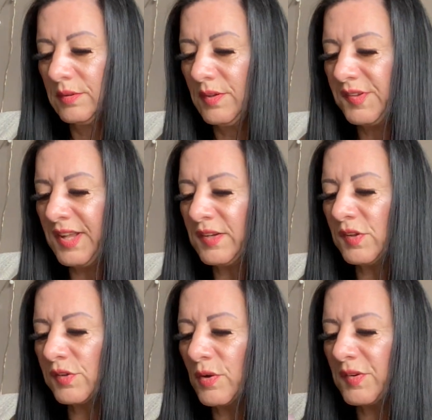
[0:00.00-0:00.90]
Six
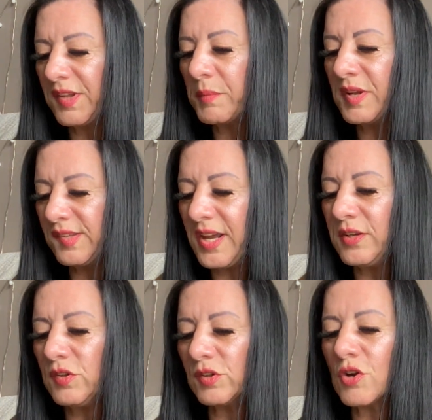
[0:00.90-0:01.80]
of Swords, they want to
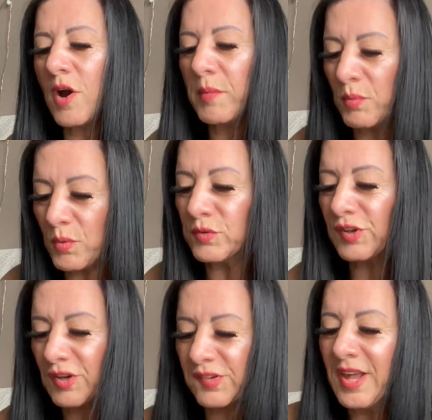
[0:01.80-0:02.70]
take you to calmer
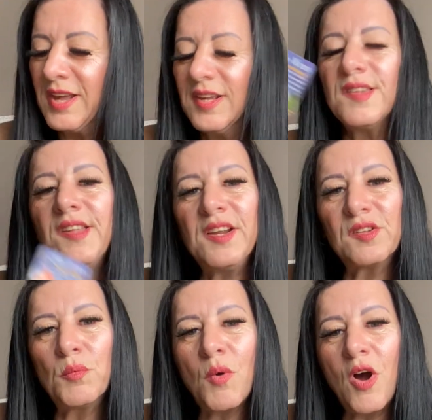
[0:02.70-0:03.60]
waters. Six
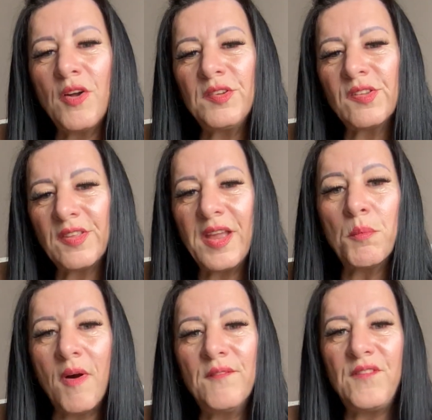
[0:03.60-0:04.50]
of Wands, they
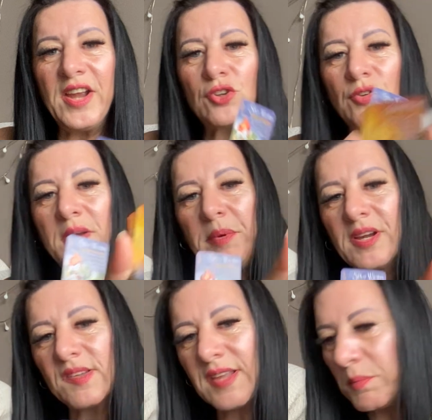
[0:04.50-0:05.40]
want victory
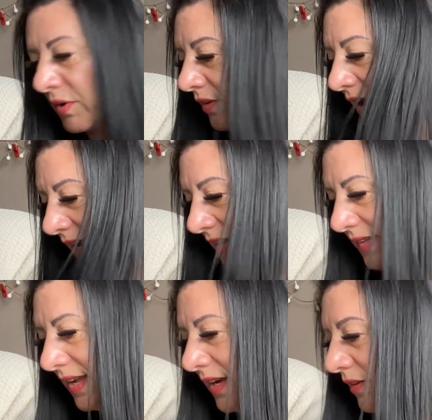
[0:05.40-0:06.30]
because they want to
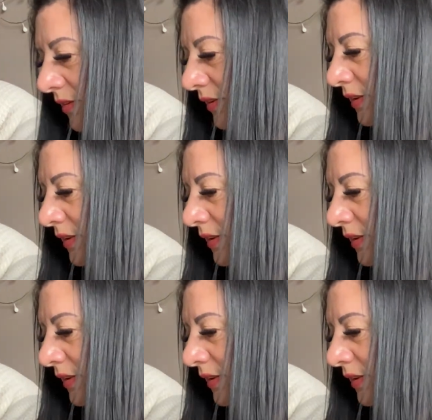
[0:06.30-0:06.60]
reconcile.